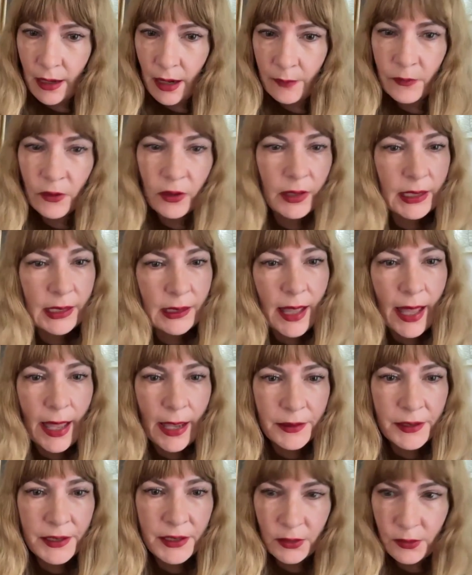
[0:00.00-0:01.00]
and I'm really
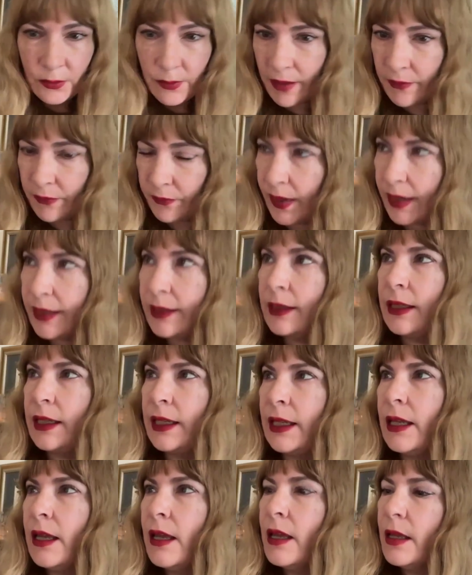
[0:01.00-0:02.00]
glad to have
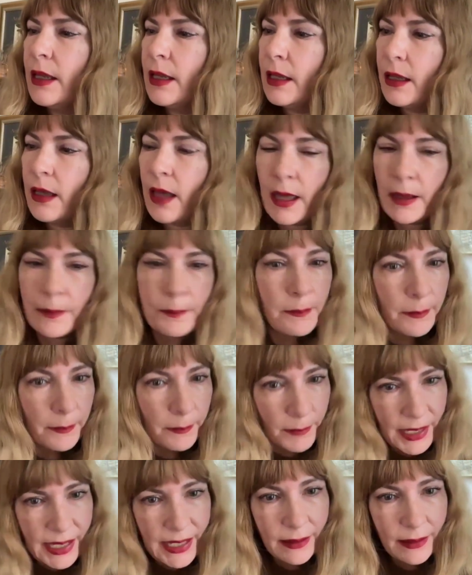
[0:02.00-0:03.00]
finally
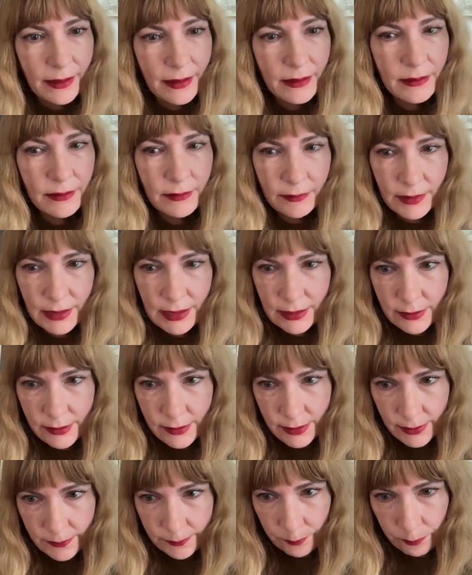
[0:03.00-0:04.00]
made
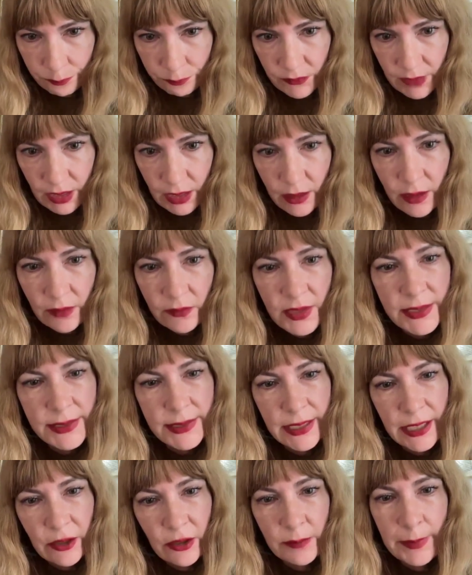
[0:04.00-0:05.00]
these.
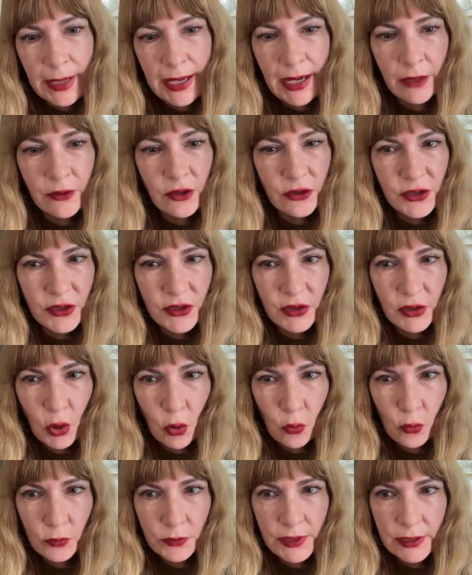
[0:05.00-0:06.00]
These here in my hand are
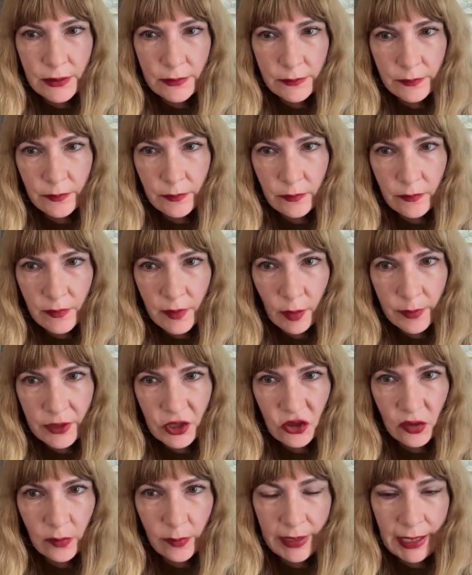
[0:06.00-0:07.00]
sold. They'll be
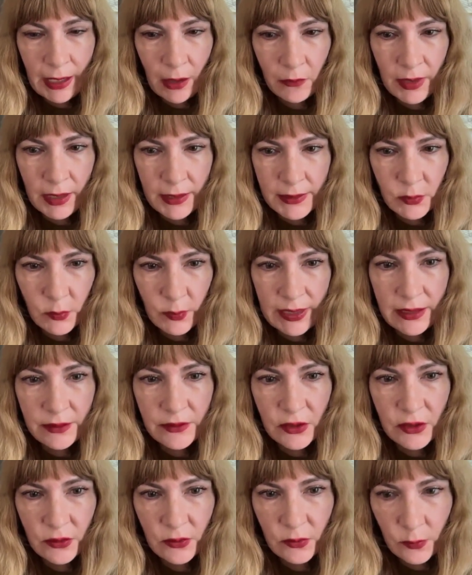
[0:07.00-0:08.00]
shipping out next
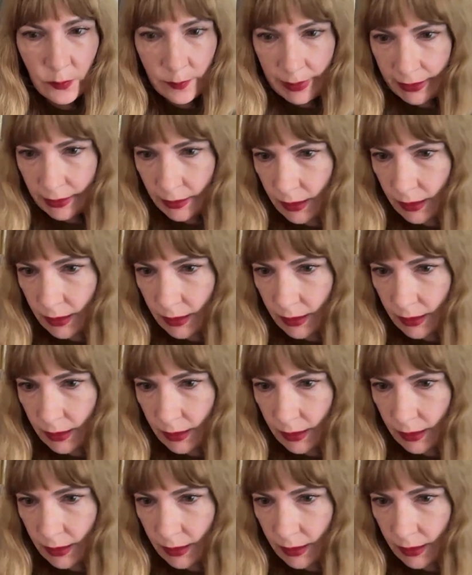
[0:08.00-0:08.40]
week to my